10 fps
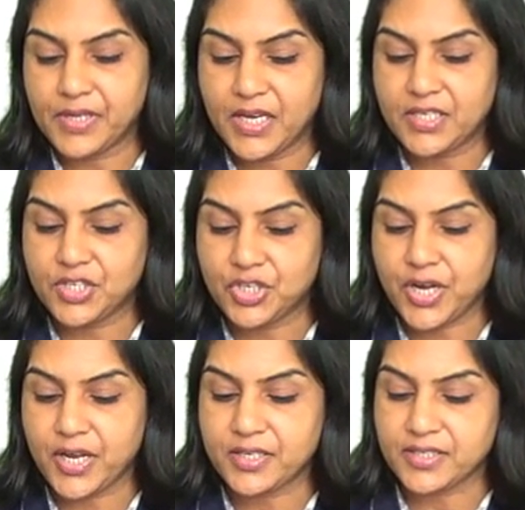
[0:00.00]
his
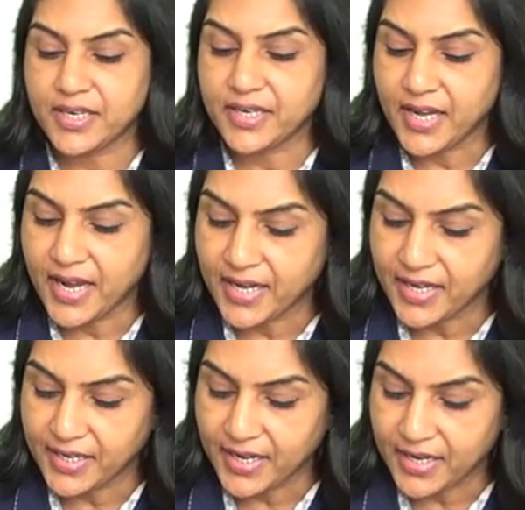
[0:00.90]
share is entirely
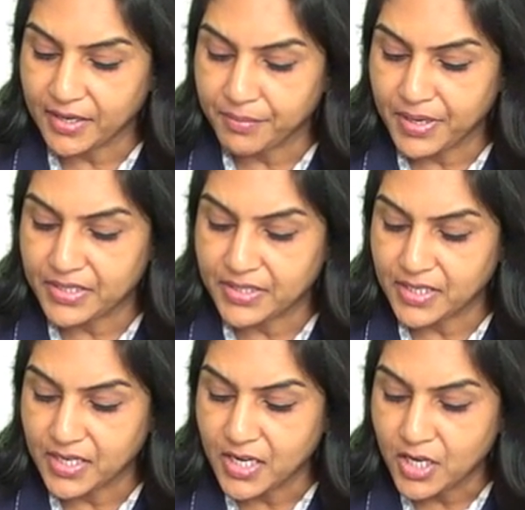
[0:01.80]
taken by C.
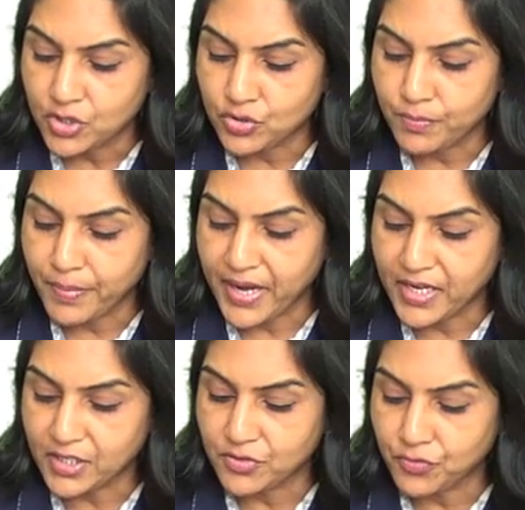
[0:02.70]
So
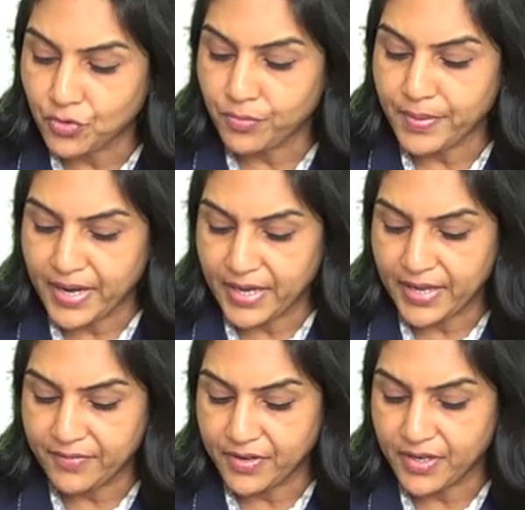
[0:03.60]
minus 4 by
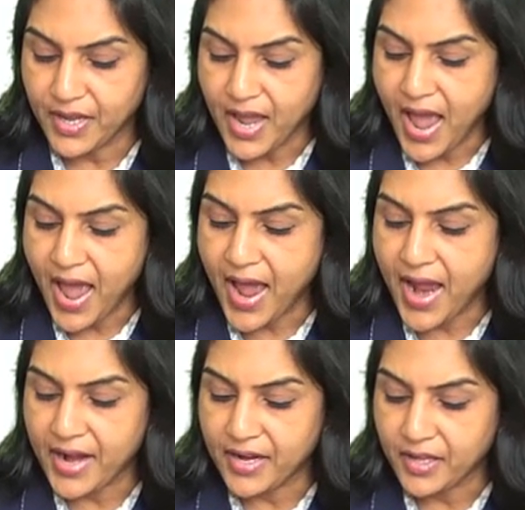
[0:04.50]
11
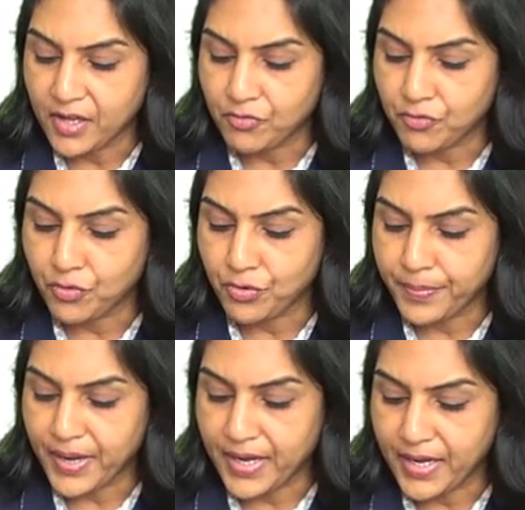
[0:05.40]
add 4
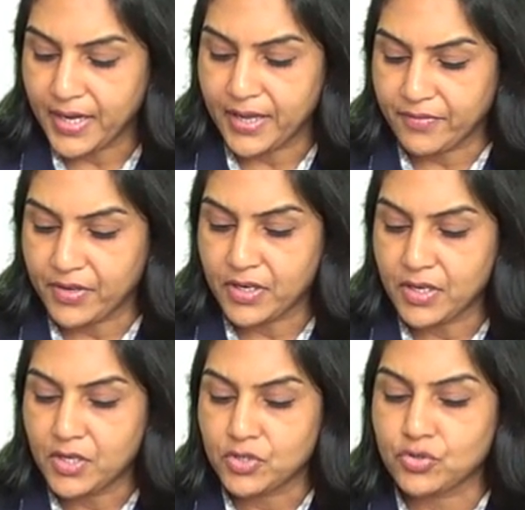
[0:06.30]
by 11.
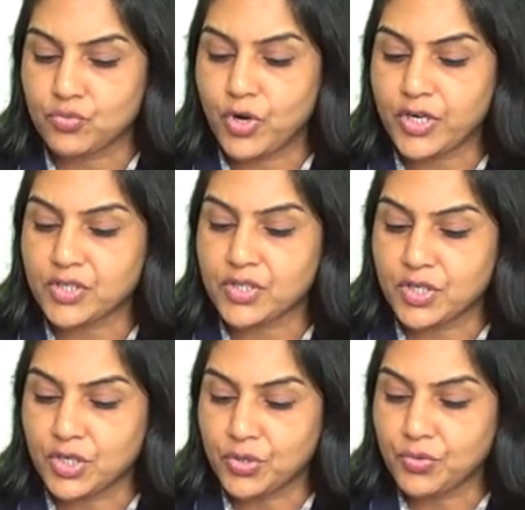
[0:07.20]
So what is the
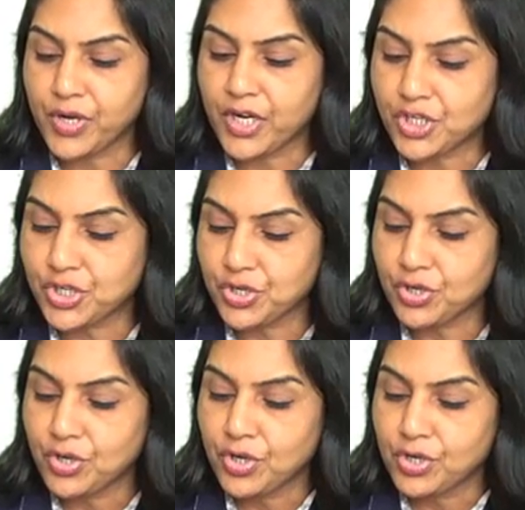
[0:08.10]
new ratio?
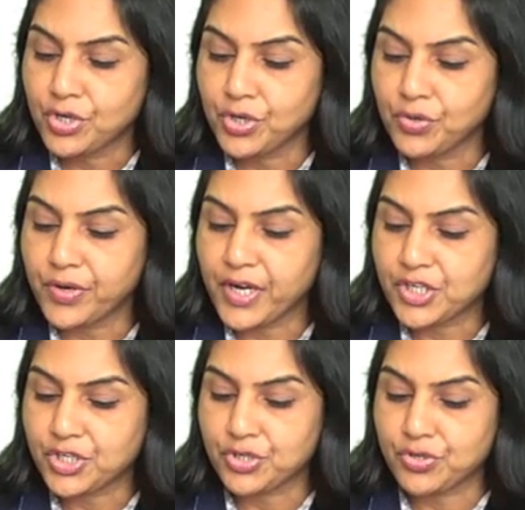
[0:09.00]
New
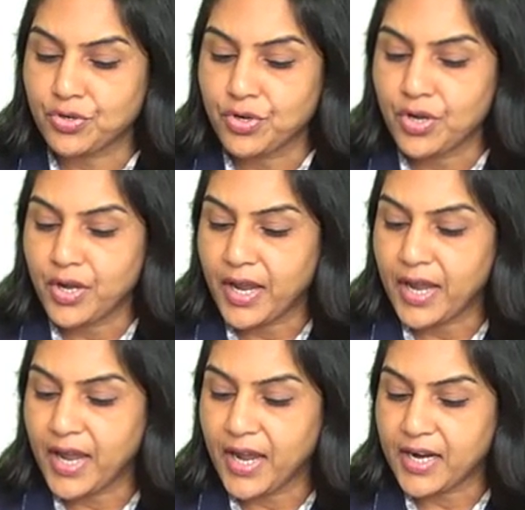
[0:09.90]
ratio
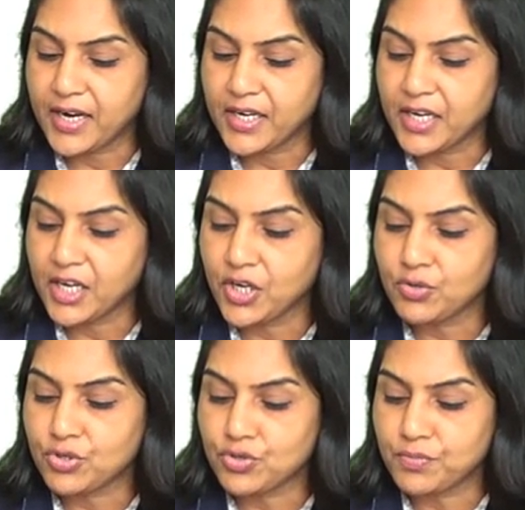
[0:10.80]
A
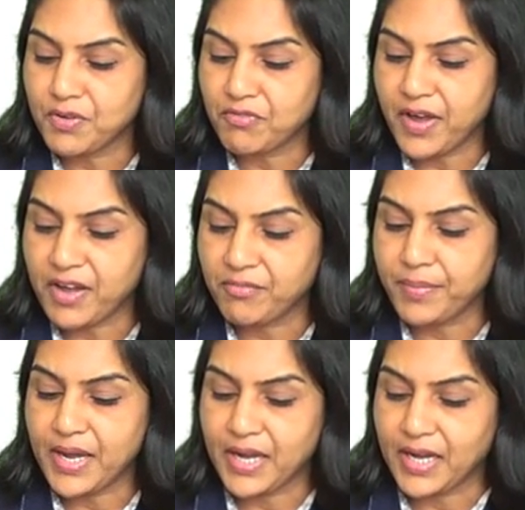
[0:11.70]
continues to be 5
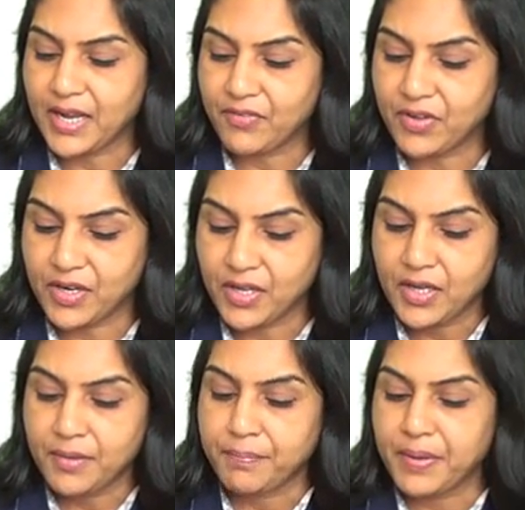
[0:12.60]
by 11.
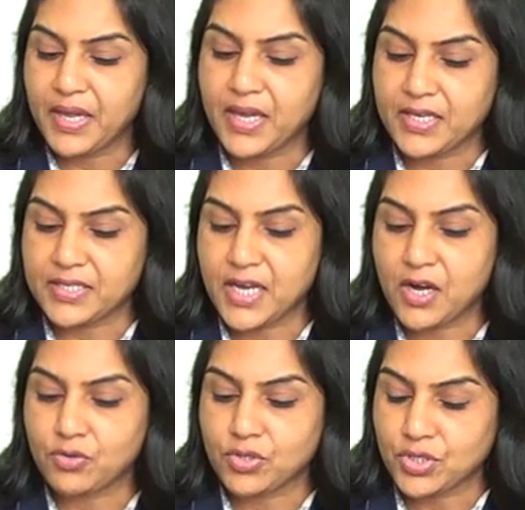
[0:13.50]
B is
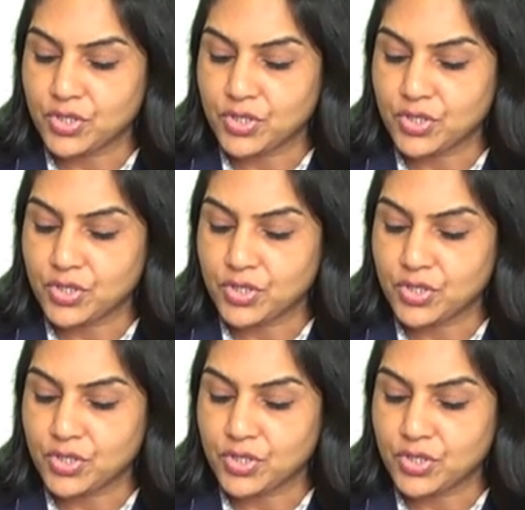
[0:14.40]
out